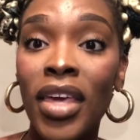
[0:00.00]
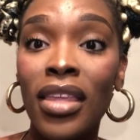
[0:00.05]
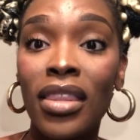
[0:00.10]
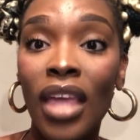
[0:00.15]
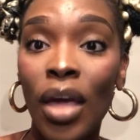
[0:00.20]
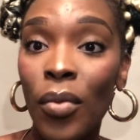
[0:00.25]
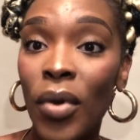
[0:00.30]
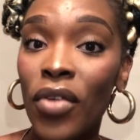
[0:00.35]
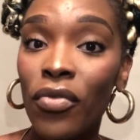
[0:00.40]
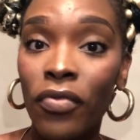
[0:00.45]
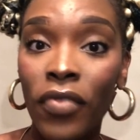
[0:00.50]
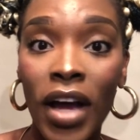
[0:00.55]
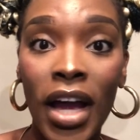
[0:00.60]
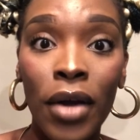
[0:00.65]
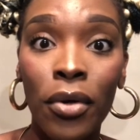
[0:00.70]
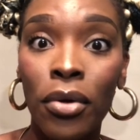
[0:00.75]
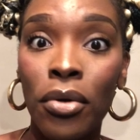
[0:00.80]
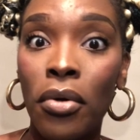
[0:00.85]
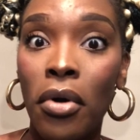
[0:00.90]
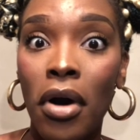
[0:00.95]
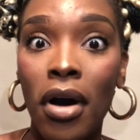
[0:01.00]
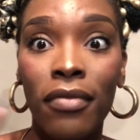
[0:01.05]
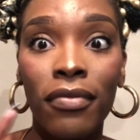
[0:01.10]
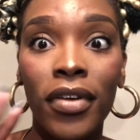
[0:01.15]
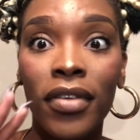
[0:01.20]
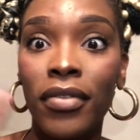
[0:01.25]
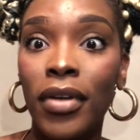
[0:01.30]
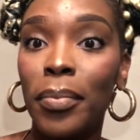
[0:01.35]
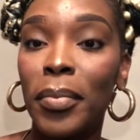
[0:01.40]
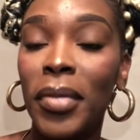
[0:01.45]
They went viral off
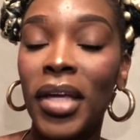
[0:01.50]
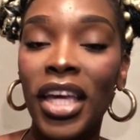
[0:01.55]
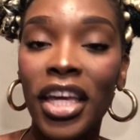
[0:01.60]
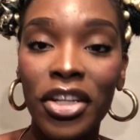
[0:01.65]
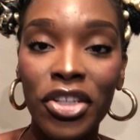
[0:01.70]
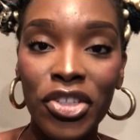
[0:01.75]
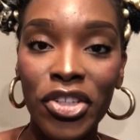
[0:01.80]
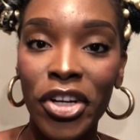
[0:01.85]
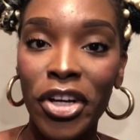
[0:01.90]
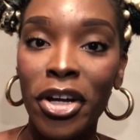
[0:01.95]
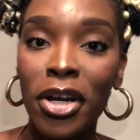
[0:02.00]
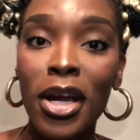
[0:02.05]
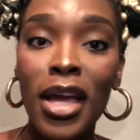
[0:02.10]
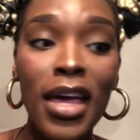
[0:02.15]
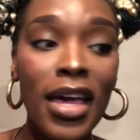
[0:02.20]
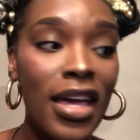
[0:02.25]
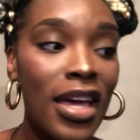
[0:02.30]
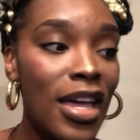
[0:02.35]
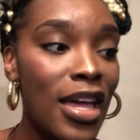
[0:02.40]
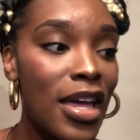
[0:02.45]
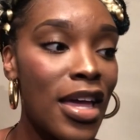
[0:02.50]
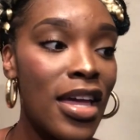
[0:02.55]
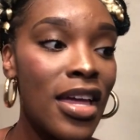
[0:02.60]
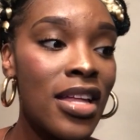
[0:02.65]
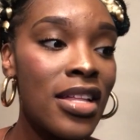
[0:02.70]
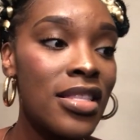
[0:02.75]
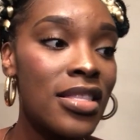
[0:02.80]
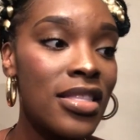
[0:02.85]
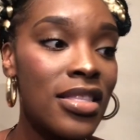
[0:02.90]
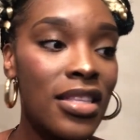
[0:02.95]
of a picture
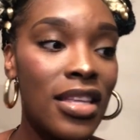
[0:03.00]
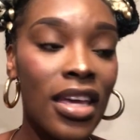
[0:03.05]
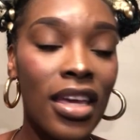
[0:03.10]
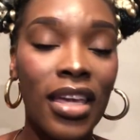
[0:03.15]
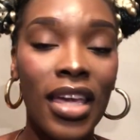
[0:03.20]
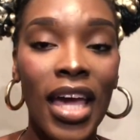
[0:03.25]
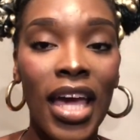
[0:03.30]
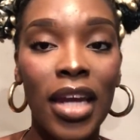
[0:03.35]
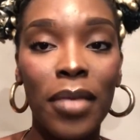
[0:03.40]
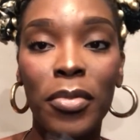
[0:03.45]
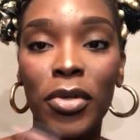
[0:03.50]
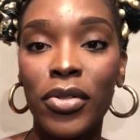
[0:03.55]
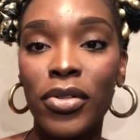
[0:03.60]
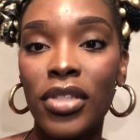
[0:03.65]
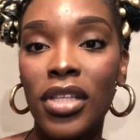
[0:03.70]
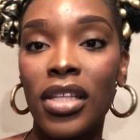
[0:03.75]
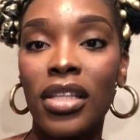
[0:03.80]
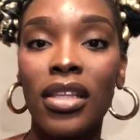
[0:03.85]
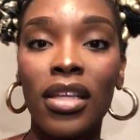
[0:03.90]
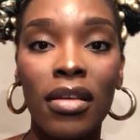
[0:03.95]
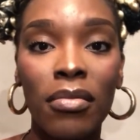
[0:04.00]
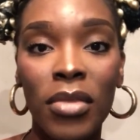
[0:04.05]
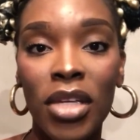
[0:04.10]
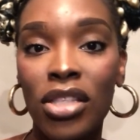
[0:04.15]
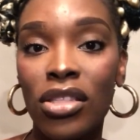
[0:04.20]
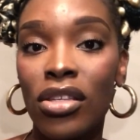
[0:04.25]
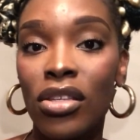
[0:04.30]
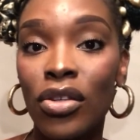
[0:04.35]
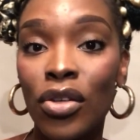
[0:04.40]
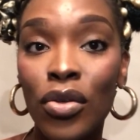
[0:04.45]
and it catapulted them
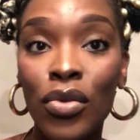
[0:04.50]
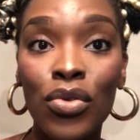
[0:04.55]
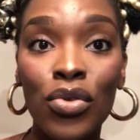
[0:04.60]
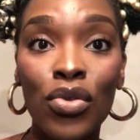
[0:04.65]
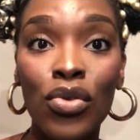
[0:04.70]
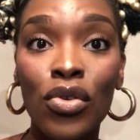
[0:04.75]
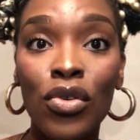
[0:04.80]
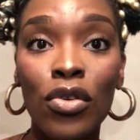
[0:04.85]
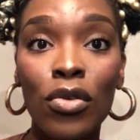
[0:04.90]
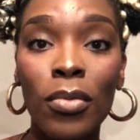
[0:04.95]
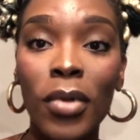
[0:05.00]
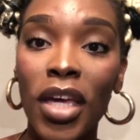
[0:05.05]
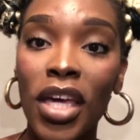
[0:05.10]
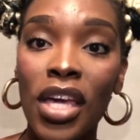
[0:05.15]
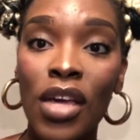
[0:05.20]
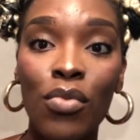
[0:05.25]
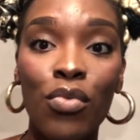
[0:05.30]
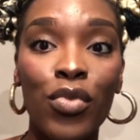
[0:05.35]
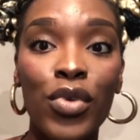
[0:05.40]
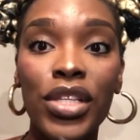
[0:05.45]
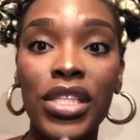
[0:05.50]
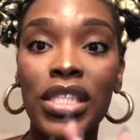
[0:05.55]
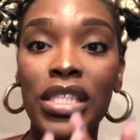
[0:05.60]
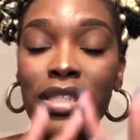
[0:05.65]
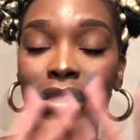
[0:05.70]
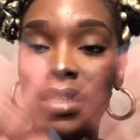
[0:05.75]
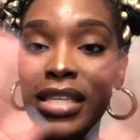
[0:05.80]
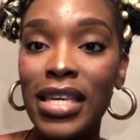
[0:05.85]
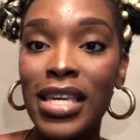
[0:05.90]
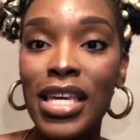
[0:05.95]
into YouTube, and we
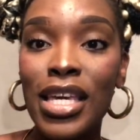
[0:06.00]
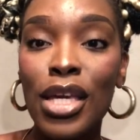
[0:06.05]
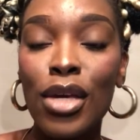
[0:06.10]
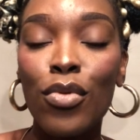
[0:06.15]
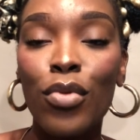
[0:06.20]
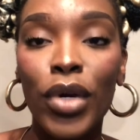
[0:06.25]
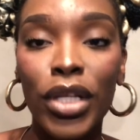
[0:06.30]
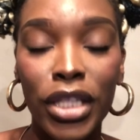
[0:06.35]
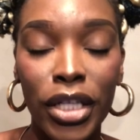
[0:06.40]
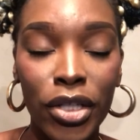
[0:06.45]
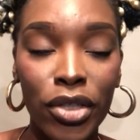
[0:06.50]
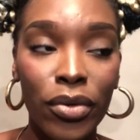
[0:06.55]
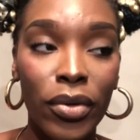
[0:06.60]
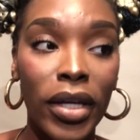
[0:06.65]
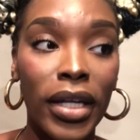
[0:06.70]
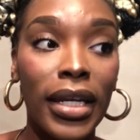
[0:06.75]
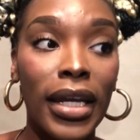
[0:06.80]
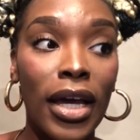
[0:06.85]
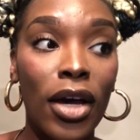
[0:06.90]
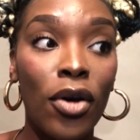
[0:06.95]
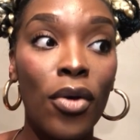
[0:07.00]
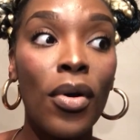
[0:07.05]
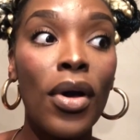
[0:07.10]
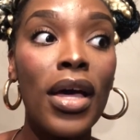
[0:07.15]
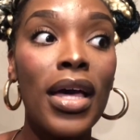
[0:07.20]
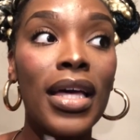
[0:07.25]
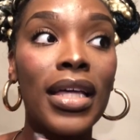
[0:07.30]
see what they're doing now.